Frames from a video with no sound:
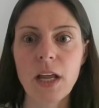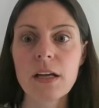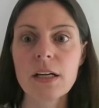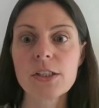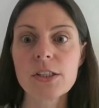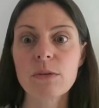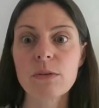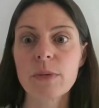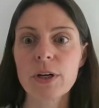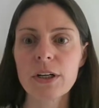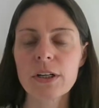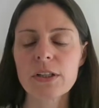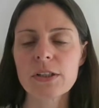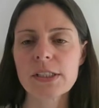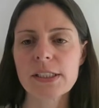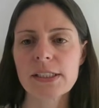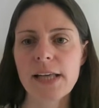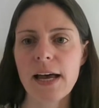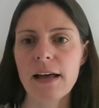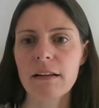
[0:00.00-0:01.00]
So Merkel
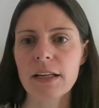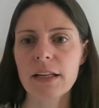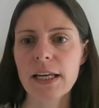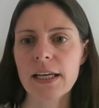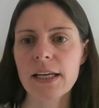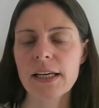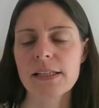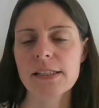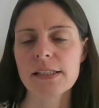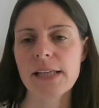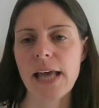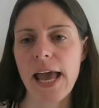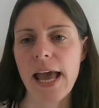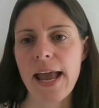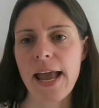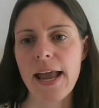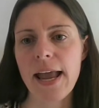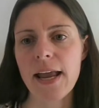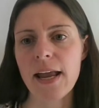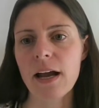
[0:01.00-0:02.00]
cell is
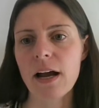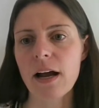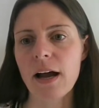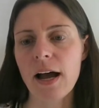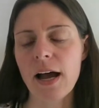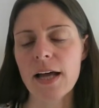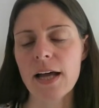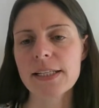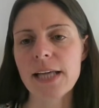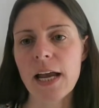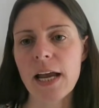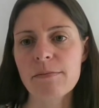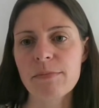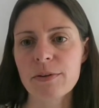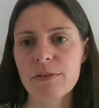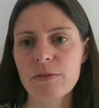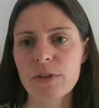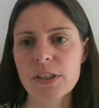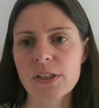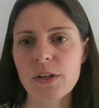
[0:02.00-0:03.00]
a uh, type
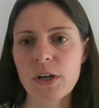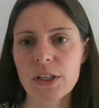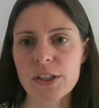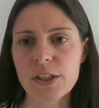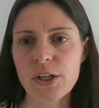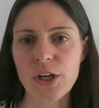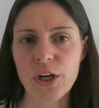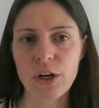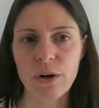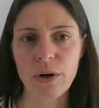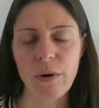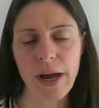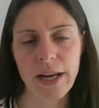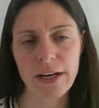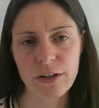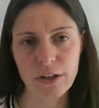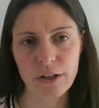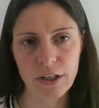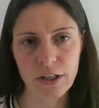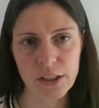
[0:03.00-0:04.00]
of what's called a
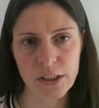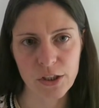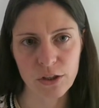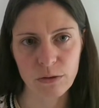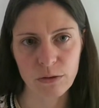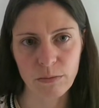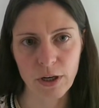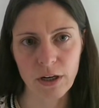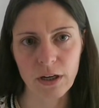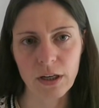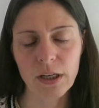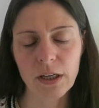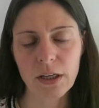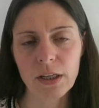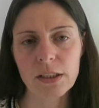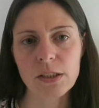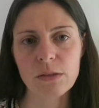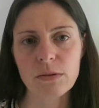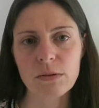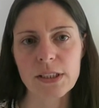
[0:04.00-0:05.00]
neuroendocrine tumor.
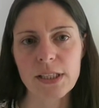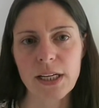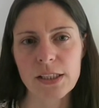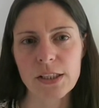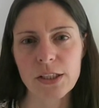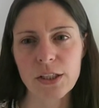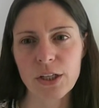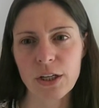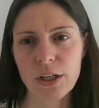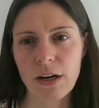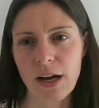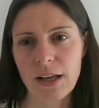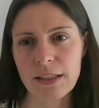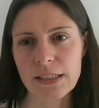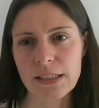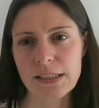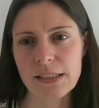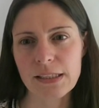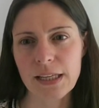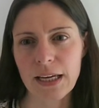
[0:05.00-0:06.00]
So it does occur on
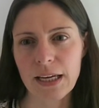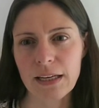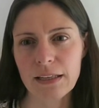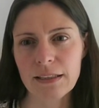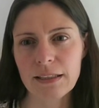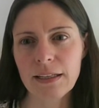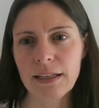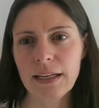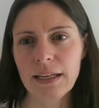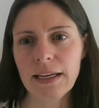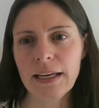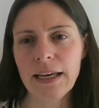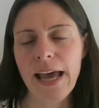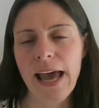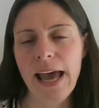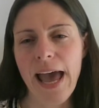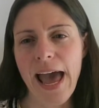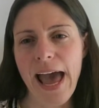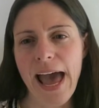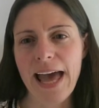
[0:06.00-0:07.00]
the skin.
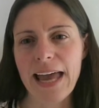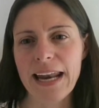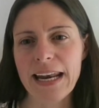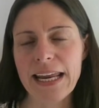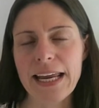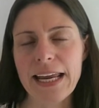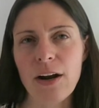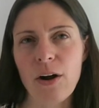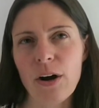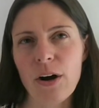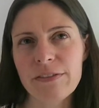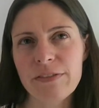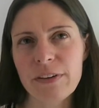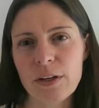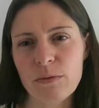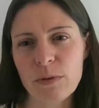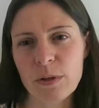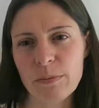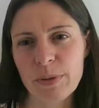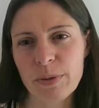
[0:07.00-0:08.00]
And it
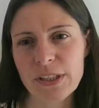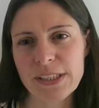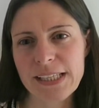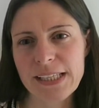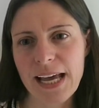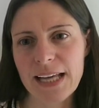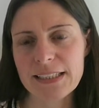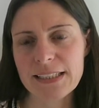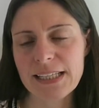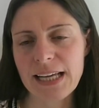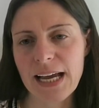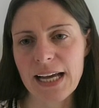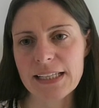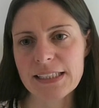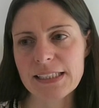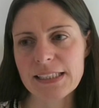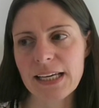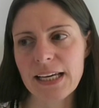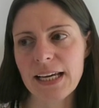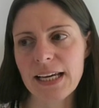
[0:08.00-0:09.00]
often will present
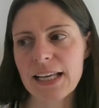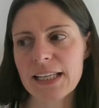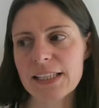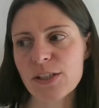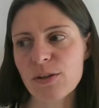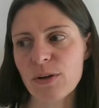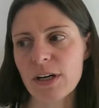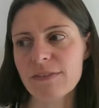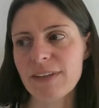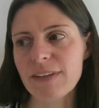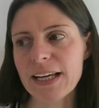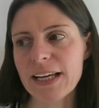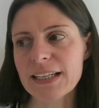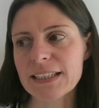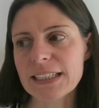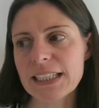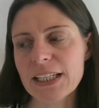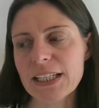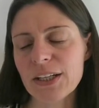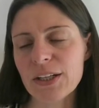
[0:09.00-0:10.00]
as sort of like a
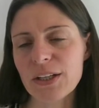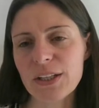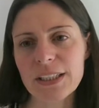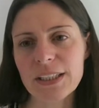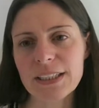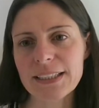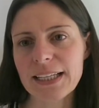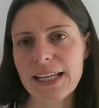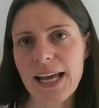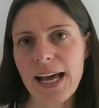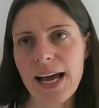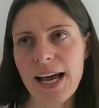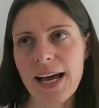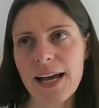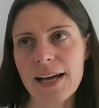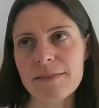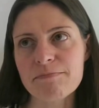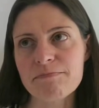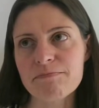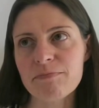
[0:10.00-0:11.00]
little,
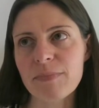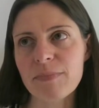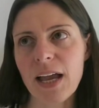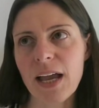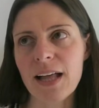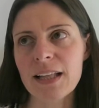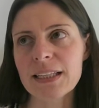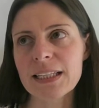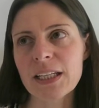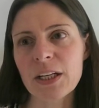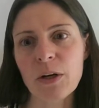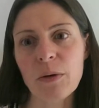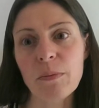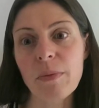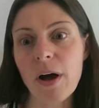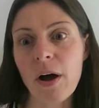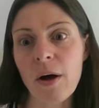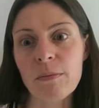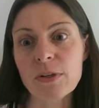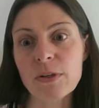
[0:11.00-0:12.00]
um, a little,
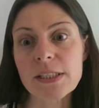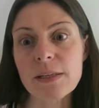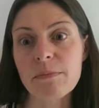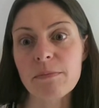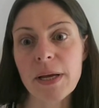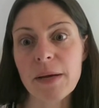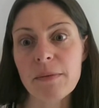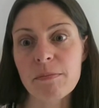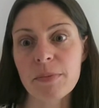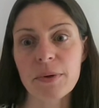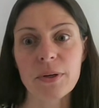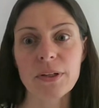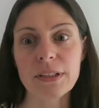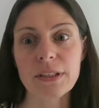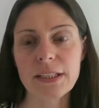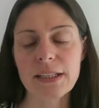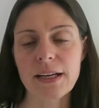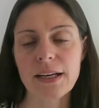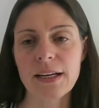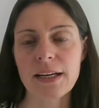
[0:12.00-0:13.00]
almost a pimple
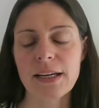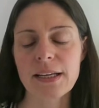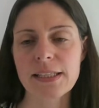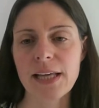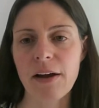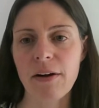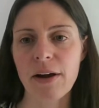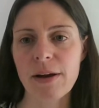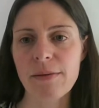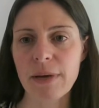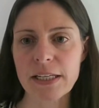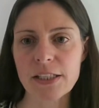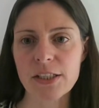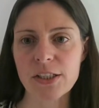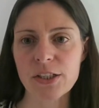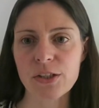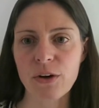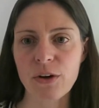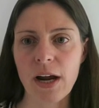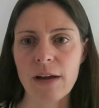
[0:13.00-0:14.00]
is how I might
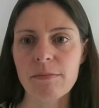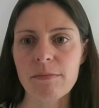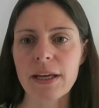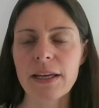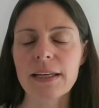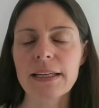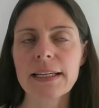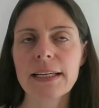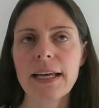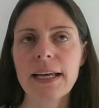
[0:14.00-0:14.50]
describe it.